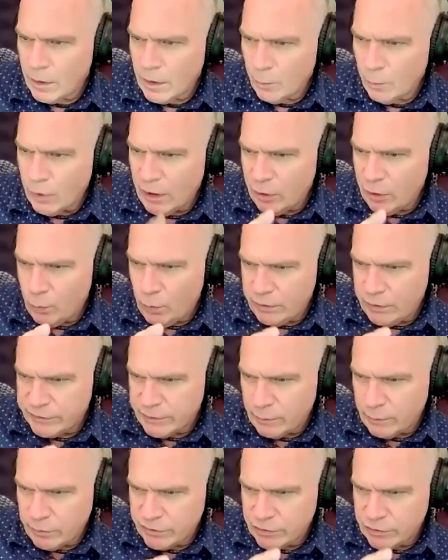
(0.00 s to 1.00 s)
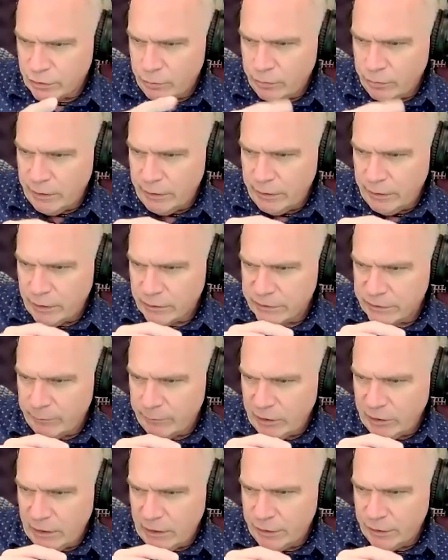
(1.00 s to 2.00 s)
One of the ones that was thrown in there,
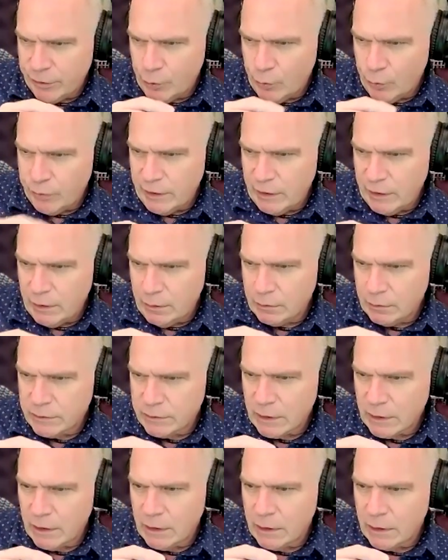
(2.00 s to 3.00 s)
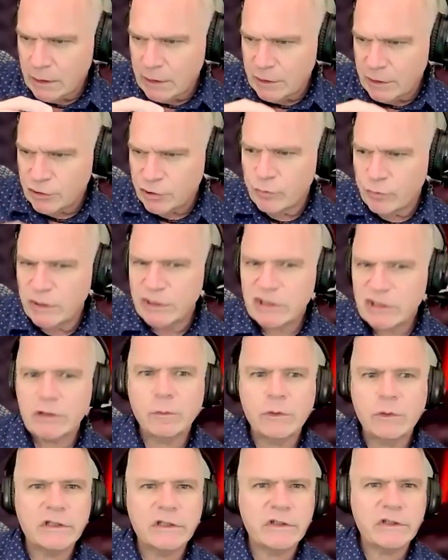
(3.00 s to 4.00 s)
somebody had thrown out integration
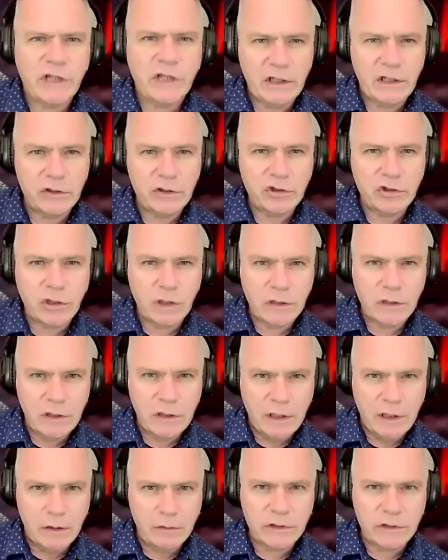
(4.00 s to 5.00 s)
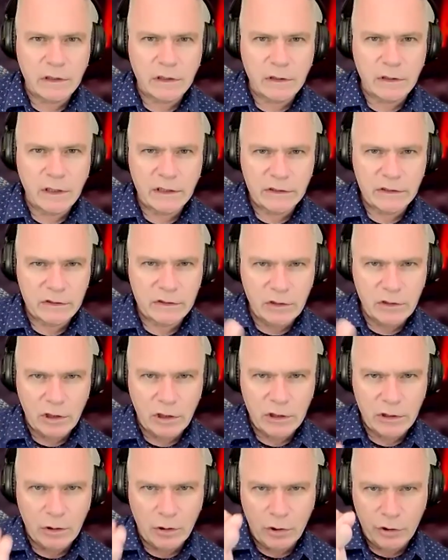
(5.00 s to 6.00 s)
with Sage Accounting. That's
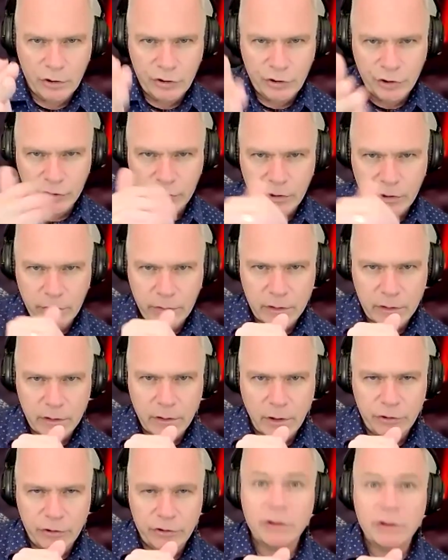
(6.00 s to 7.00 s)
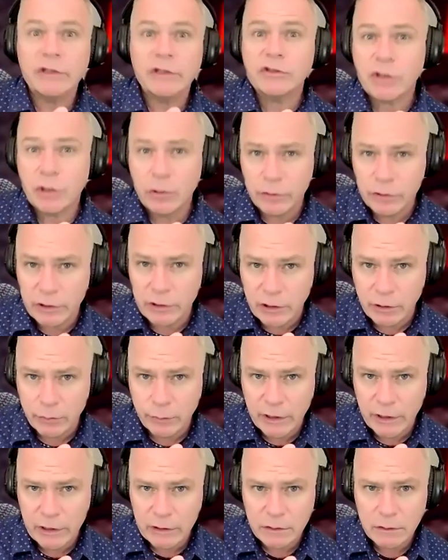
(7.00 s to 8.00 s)
not on your list currently,
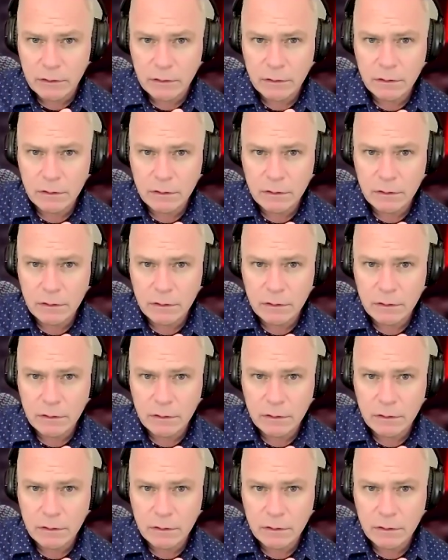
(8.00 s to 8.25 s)
correct?